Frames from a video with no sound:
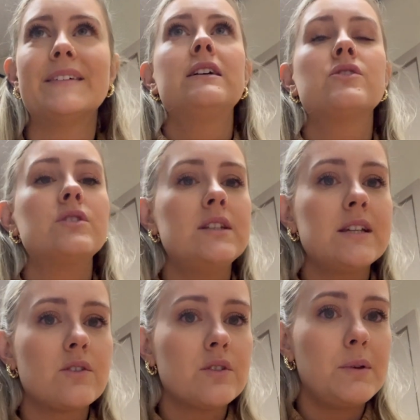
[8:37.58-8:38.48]
So
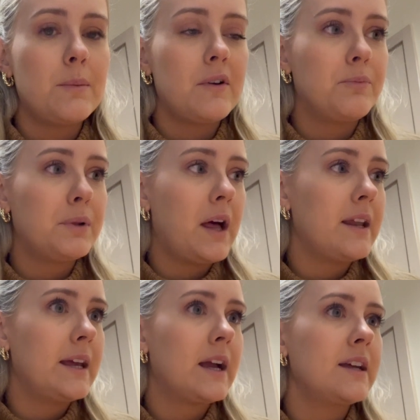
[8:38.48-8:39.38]
today's going to be a bit of
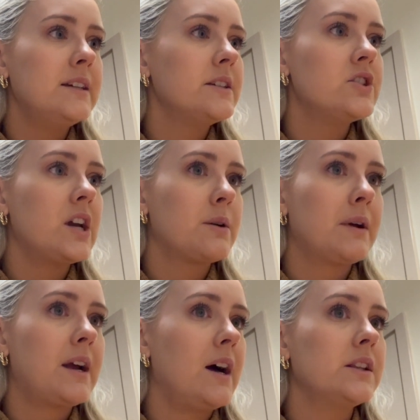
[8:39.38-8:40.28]
planning. I need to check my
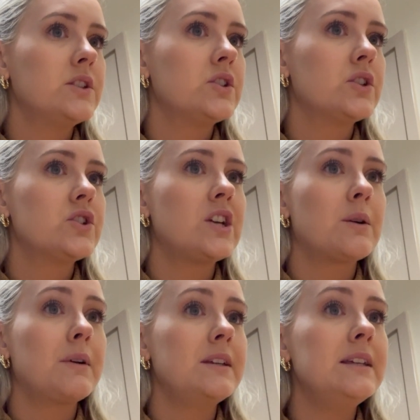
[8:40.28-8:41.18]
calendar, check
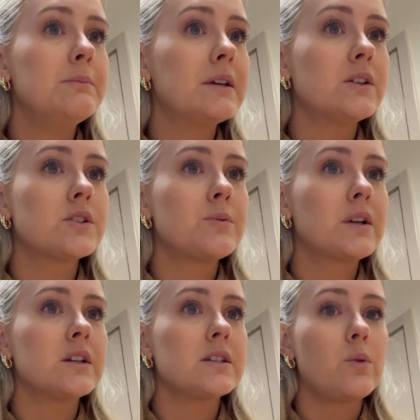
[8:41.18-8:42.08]
my emails,
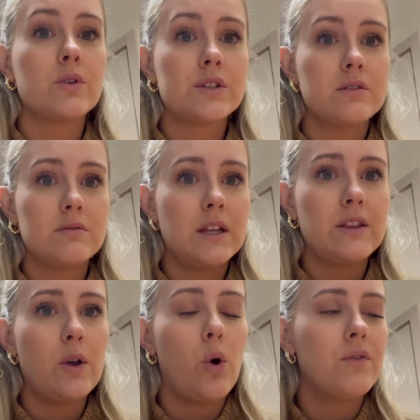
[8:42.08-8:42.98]
because I wasn't in
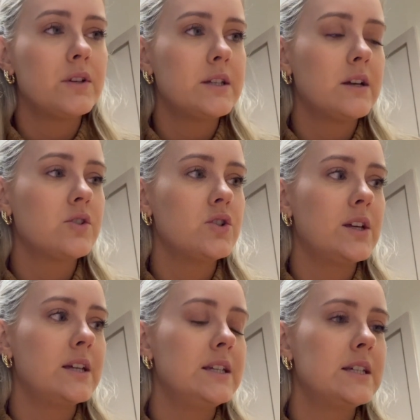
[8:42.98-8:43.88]
the office
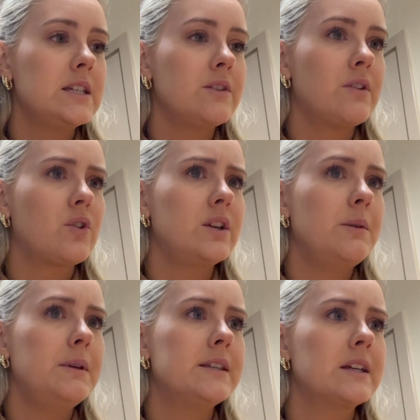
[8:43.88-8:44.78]
yesterday. I need to see if I've got any
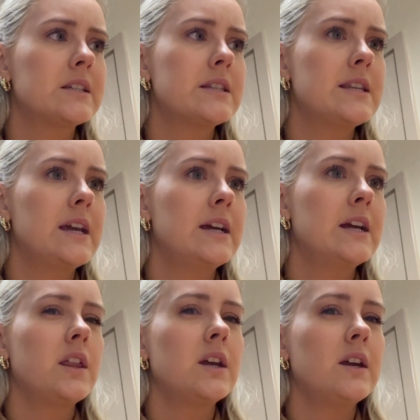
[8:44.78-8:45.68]
meetings today.
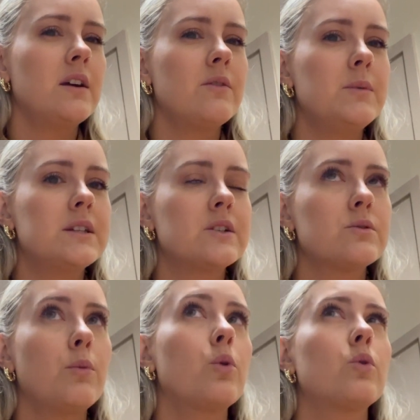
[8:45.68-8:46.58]
I think I have a meeting
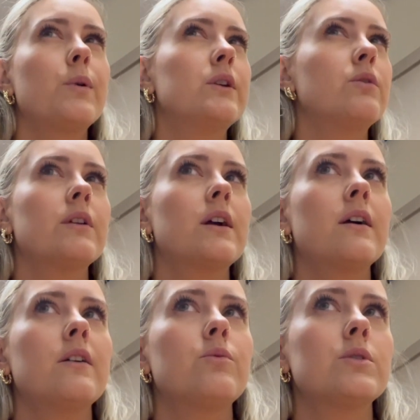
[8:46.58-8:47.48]
tomorrow, but I don't think I
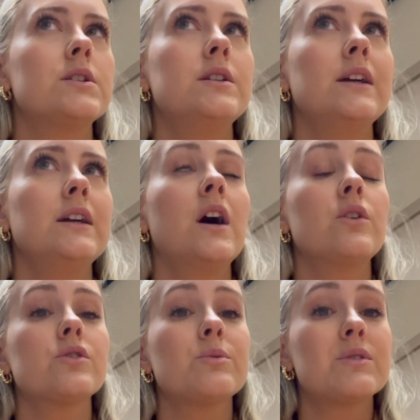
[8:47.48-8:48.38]
have one today. I
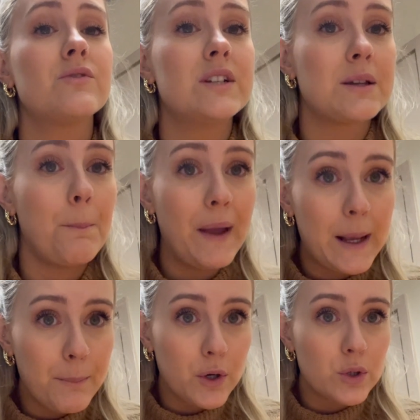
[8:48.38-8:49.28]
also want to read some
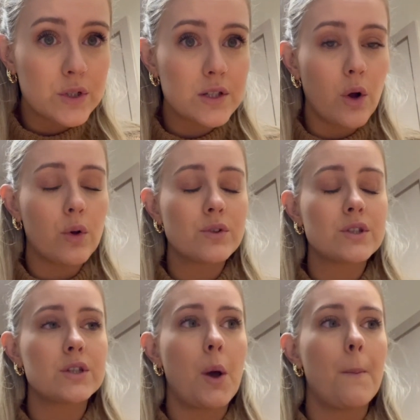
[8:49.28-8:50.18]
papers on
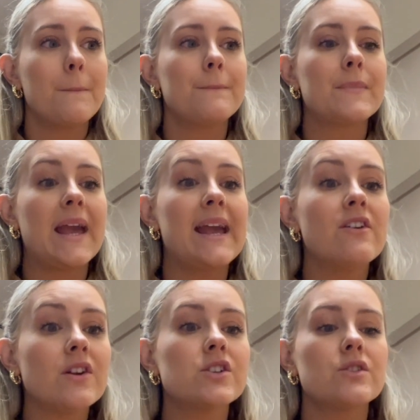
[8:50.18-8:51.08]
some
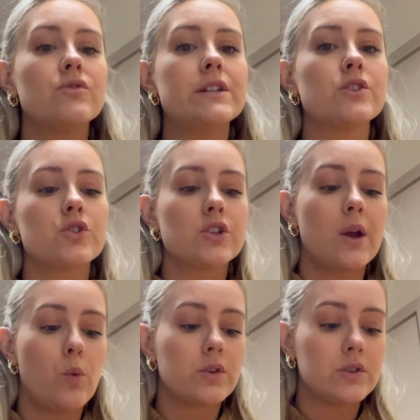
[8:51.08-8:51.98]
areas of research that I
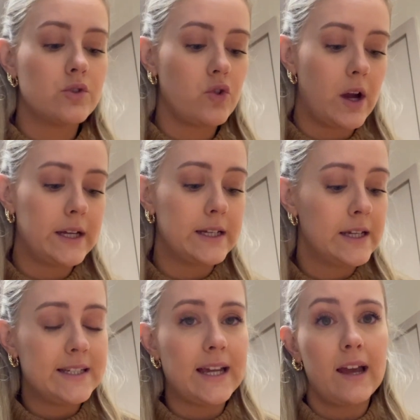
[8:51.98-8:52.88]
want to try and
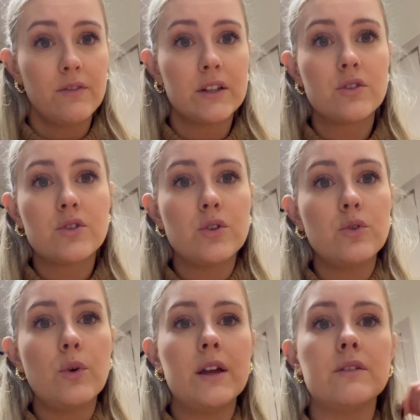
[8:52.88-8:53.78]
dive
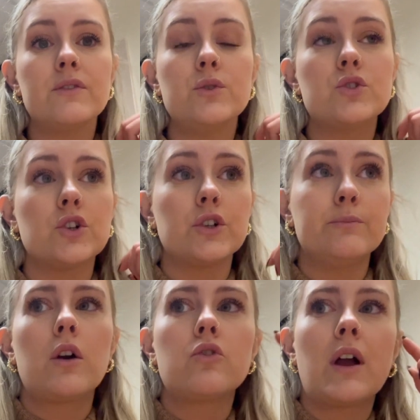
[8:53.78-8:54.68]
into in future
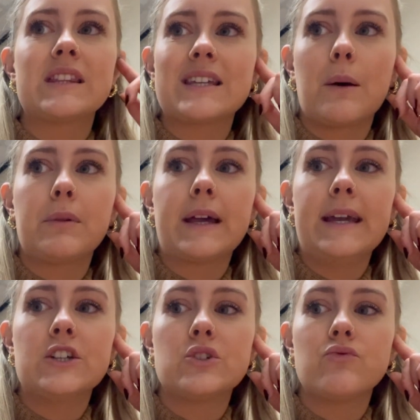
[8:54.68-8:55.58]
grant
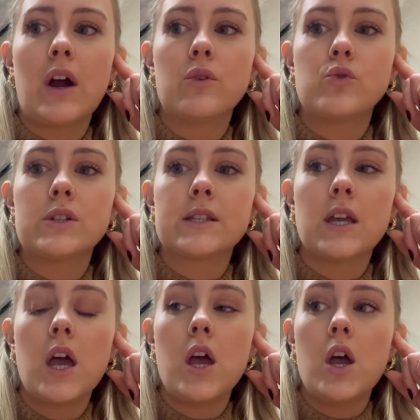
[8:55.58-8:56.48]
application rounds,
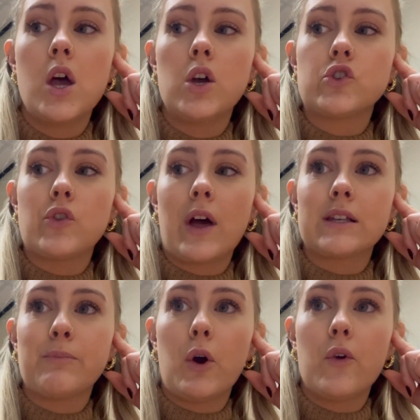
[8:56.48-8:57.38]
so
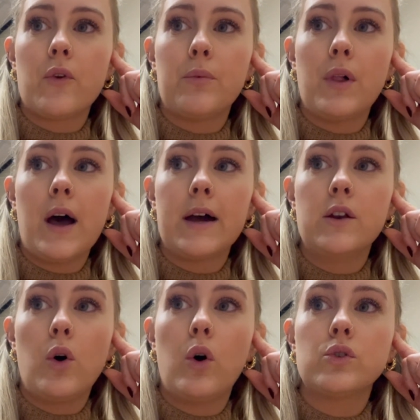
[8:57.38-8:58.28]
that's part of the
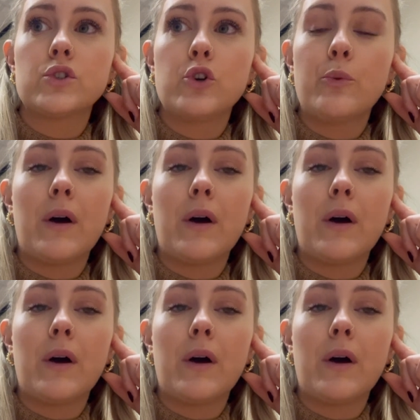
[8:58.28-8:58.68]
plan also.